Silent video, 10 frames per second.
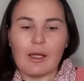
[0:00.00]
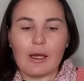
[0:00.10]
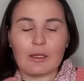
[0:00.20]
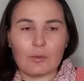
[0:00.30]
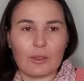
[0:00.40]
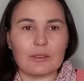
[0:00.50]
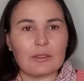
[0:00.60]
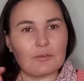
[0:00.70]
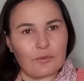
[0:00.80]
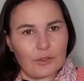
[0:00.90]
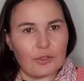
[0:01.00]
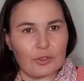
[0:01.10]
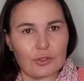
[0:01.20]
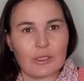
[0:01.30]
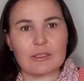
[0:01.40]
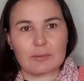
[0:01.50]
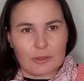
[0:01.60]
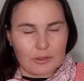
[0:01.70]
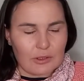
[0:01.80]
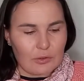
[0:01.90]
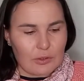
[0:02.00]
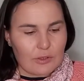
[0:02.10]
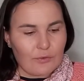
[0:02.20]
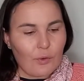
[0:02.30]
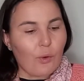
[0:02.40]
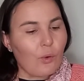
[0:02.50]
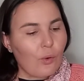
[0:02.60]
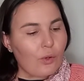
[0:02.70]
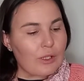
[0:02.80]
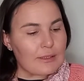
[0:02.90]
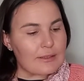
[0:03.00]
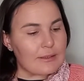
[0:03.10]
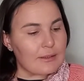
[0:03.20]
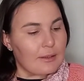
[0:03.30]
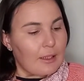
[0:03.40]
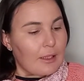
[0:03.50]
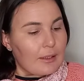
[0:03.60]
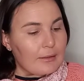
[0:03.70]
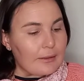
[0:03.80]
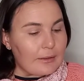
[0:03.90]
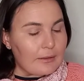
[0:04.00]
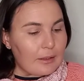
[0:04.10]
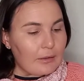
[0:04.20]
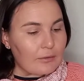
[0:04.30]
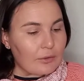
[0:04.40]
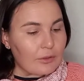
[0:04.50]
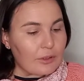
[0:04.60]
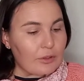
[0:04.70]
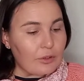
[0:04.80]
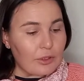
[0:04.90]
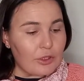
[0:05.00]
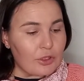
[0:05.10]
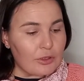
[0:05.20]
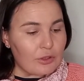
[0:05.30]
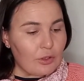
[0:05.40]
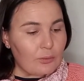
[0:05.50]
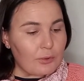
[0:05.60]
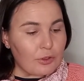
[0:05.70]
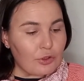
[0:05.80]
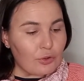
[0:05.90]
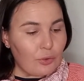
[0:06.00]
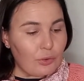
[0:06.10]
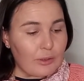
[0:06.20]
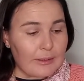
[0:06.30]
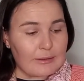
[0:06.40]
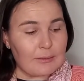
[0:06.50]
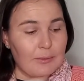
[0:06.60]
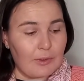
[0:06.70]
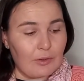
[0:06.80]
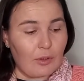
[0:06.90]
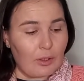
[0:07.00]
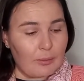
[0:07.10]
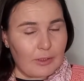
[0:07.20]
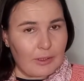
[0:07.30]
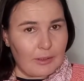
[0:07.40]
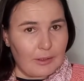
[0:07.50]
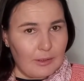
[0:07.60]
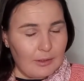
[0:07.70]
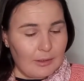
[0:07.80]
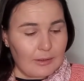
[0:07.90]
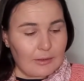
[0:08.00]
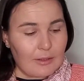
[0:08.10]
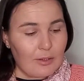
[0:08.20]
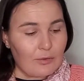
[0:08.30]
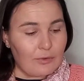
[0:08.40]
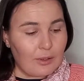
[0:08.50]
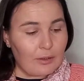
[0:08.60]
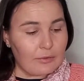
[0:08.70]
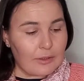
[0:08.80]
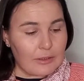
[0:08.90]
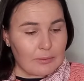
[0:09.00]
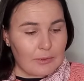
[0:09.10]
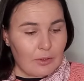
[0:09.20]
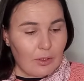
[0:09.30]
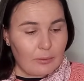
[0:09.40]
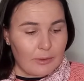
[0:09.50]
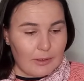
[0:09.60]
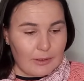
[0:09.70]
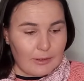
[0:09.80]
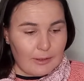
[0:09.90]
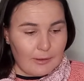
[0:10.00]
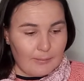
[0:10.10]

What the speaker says: And I want it finished as my socks for August. Then I've got the Tunisian sampler shawl that's been hibernating, and the Tree of Life that's been hibernating.